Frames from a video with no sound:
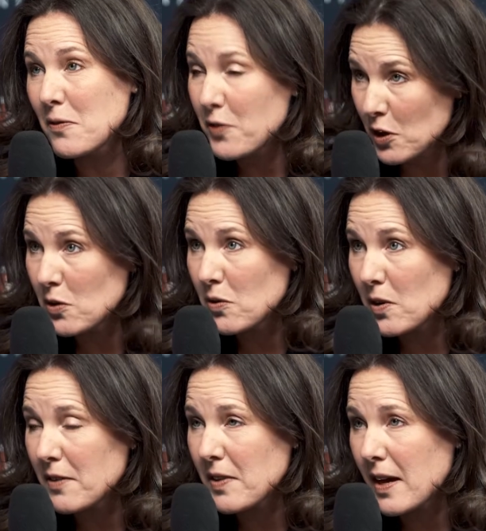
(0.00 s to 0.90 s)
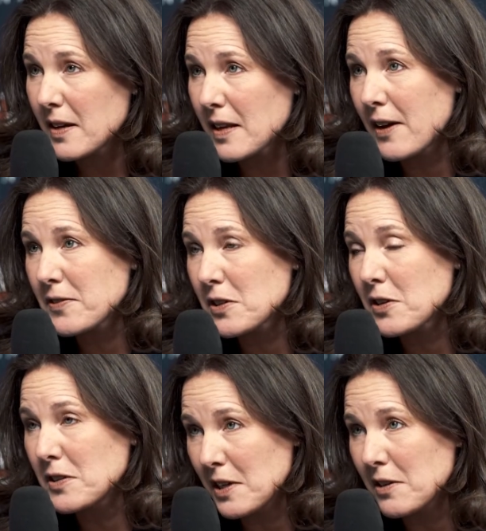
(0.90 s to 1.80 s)
view of that after
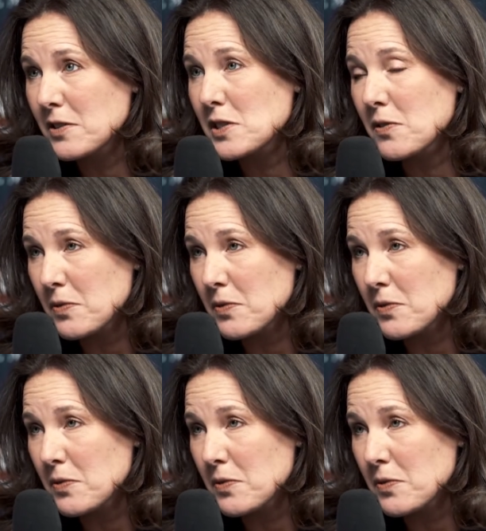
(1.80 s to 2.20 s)
years of